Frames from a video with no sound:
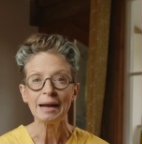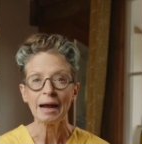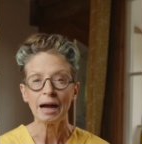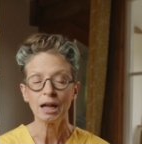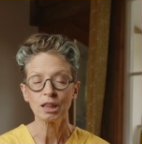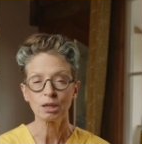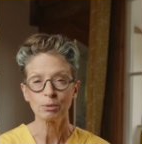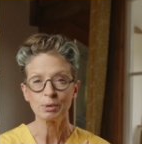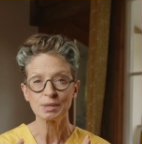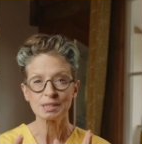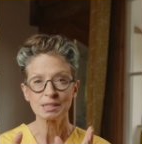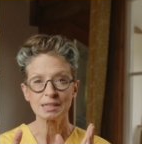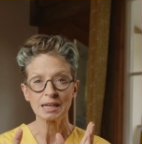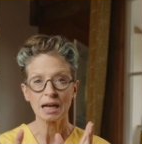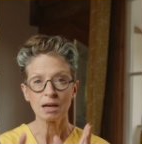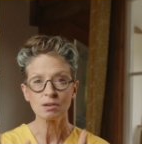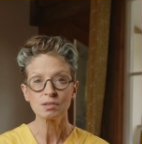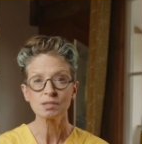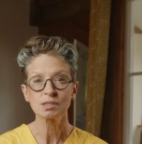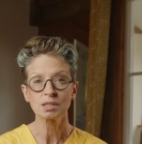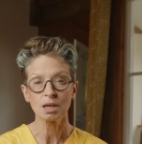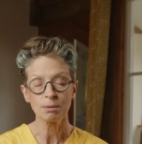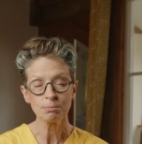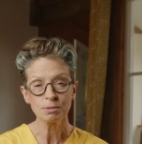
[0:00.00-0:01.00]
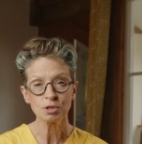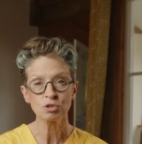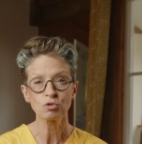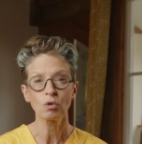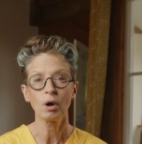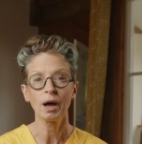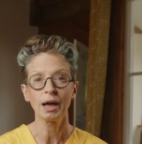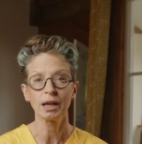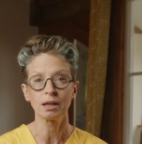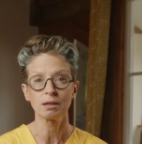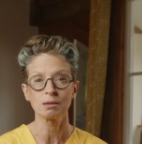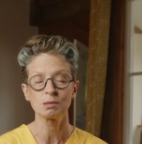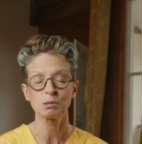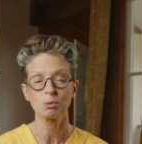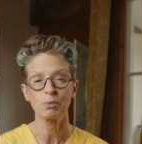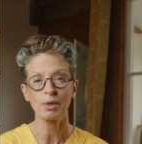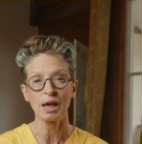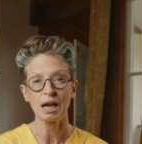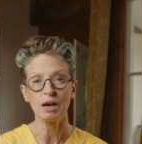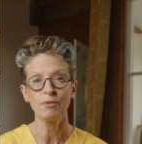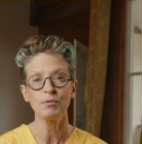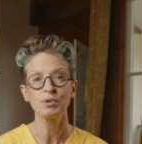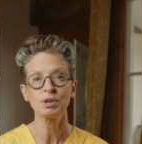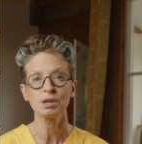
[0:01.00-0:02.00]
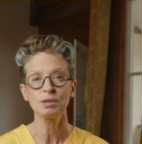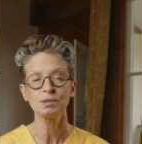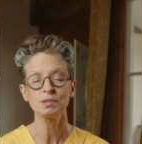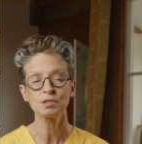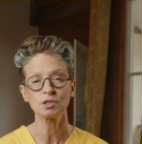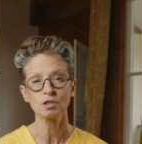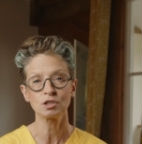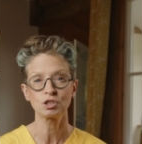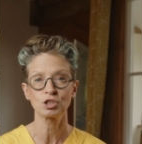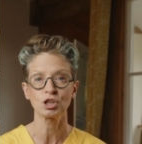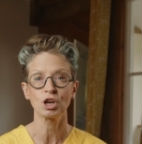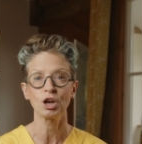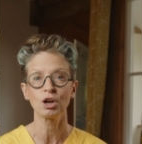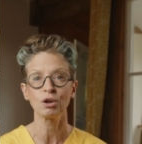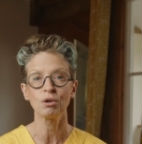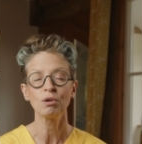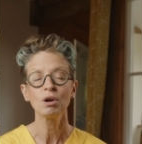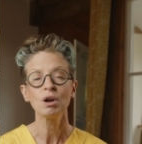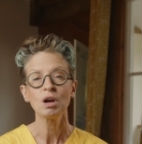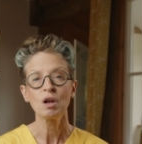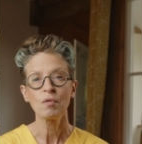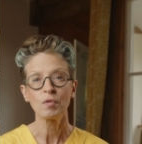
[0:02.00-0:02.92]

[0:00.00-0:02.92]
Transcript: and there is now some trials with evidence to show